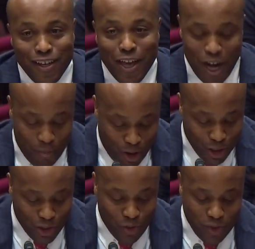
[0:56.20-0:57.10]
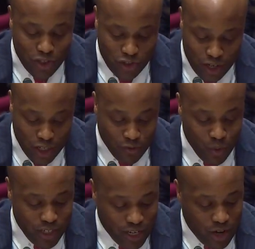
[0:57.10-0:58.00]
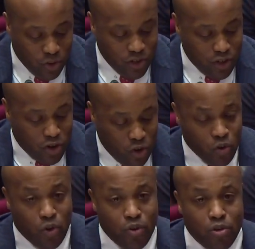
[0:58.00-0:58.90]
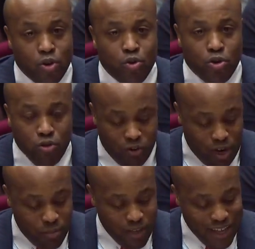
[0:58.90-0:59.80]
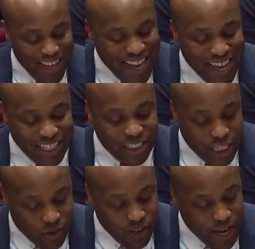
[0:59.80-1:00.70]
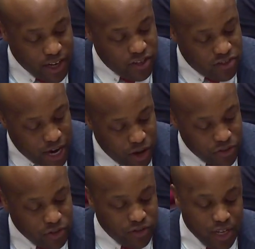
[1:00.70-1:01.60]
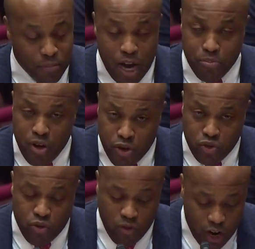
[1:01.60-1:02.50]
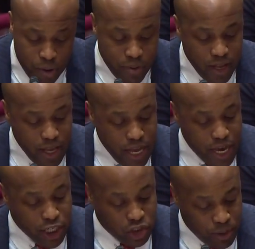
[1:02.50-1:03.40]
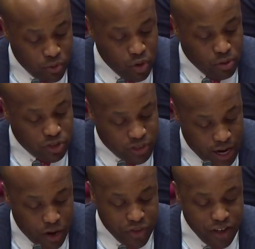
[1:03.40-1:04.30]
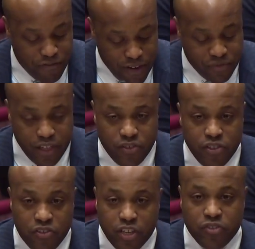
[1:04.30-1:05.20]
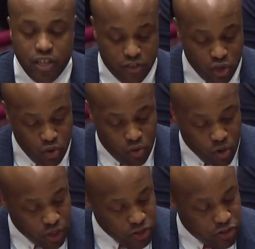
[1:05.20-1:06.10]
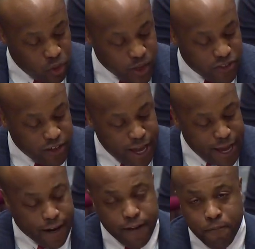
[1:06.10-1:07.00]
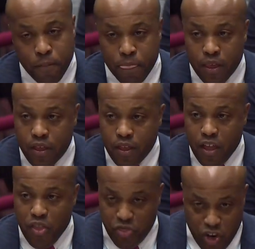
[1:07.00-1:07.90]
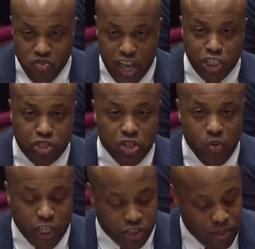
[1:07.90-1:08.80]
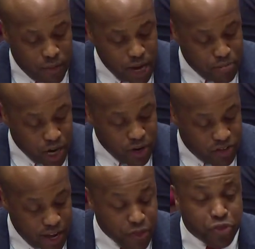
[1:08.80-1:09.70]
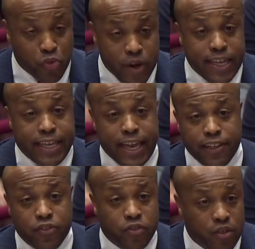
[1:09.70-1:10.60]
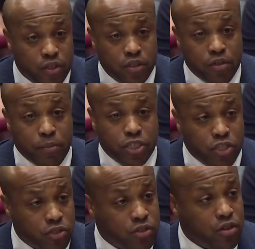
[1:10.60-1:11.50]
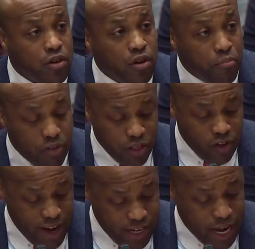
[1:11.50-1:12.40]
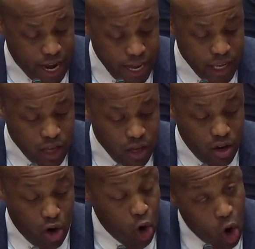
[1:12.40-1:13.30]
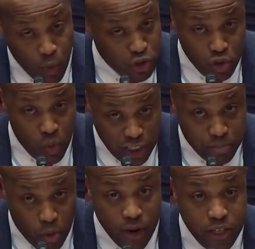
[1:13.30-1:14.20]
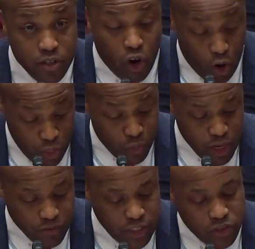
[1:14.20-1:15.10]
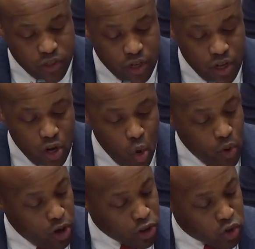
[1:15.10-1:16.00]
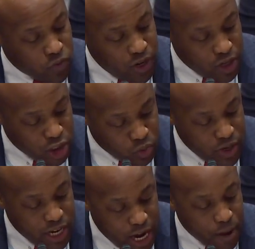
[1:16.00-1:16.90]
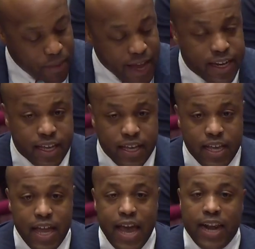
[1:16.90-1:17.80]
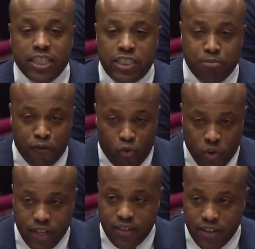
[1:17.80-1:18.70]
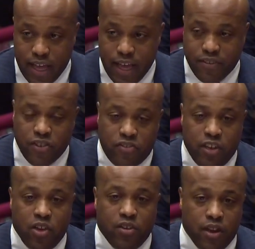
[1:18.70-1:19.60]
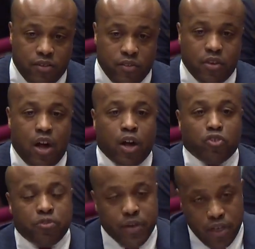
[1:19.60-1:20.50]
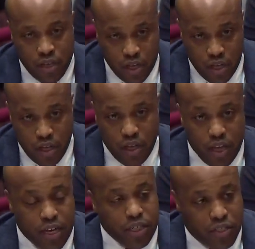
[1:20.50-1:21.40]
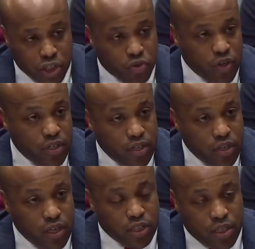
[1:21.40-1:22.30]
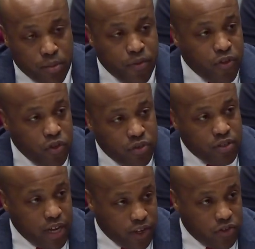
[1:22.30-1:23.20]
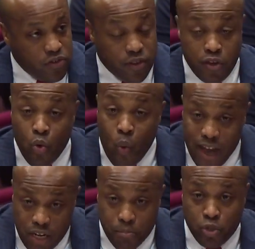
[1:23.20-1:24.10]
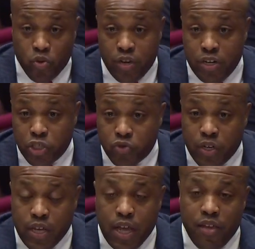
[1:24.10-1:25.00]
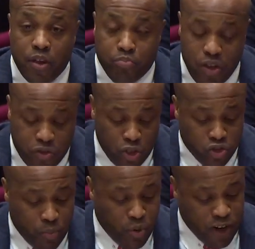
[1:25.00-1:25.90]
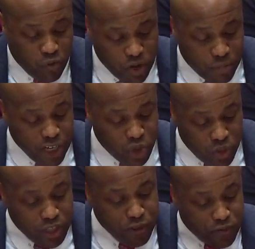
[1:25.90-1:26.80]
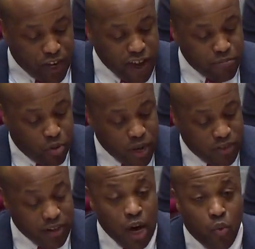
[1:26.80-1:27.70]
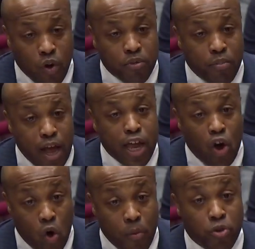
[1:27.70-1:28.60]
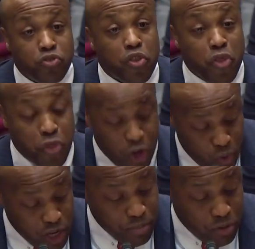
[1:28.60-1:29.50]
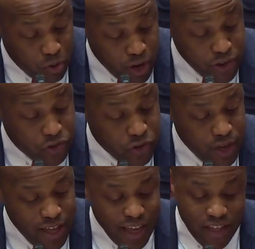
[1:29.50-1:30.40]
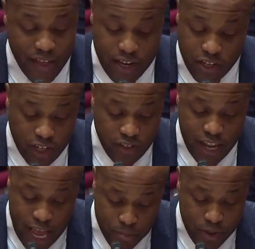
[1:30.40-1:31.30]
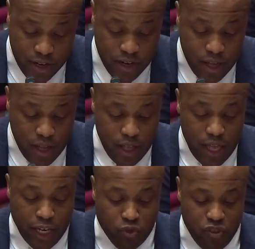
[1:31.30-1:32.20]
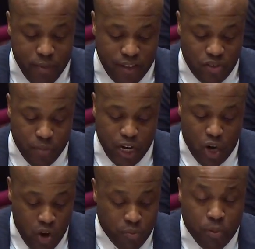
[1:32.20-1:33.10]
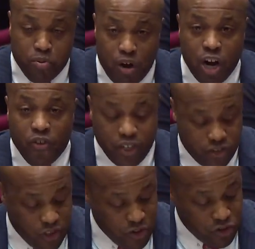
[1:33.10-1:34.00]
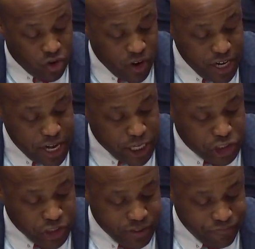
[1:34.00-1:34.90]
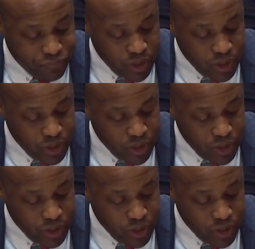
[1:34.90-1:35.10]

And I'm also the son of a retired lieutenant colonel who grew up in a segregated South. You see, my parents grew up in a Jim Crow South in the 50s and 60s in New Orleans, Louisiana. Their next generation, my parents had 3 kids. My sister, brother, and I all went to West Point, all 3 of us. We all served our country in combat. And I sit before you today as a sitting United States congressman in a district in a suburb of Houston, Texas, that's a white majority district, that President Trump would have won by 25 points, and I won by almost 30 points. And that doesn't happen unless we've made some incredible progress in this great nation.